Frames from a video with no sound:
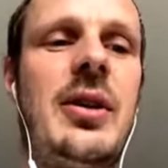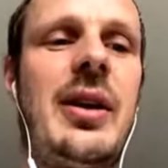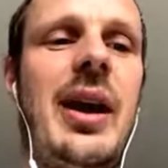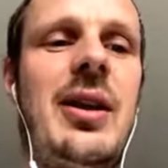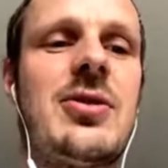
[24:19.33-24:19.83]

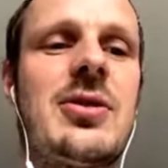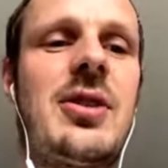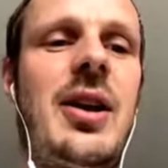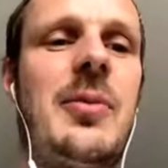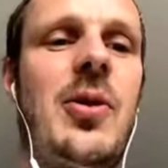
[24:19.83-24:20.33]
He
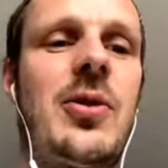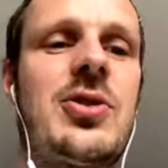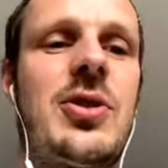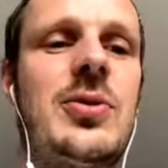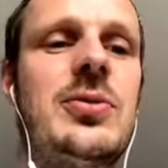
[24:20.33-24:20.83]
just kind of
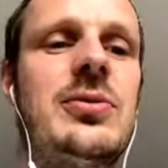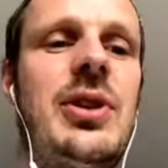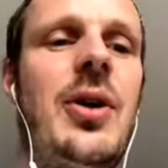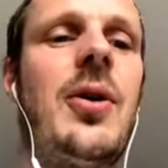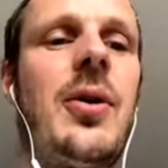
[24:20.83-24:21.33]
broke through
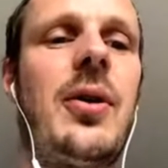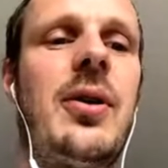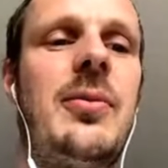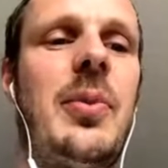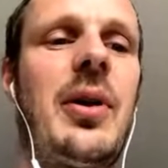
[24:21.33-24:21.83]
young,
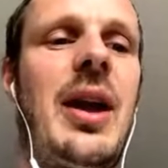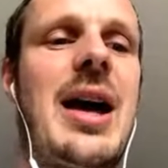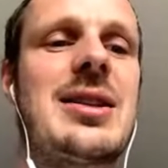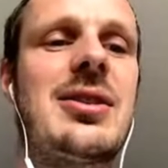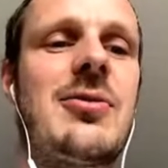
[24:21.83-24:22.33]
but he
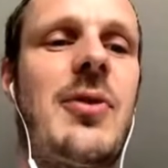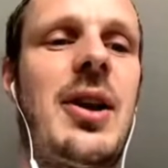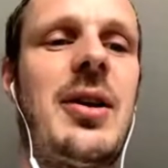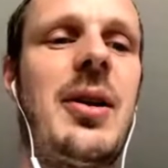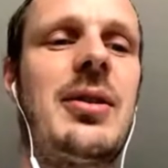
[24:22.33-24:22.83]
hasn't
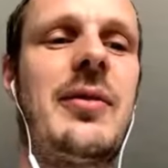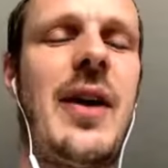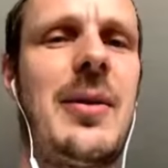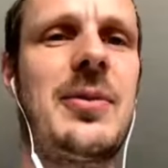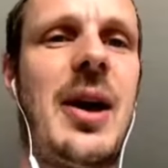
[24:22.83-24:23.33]
really
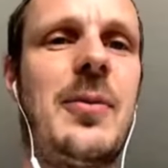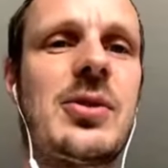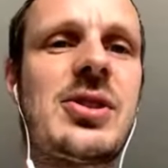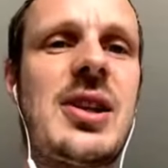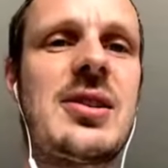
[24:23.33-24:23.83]
developed that
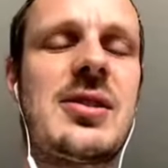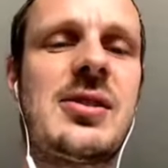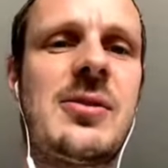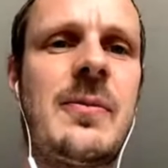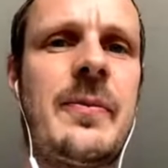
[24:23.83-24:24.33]
much since.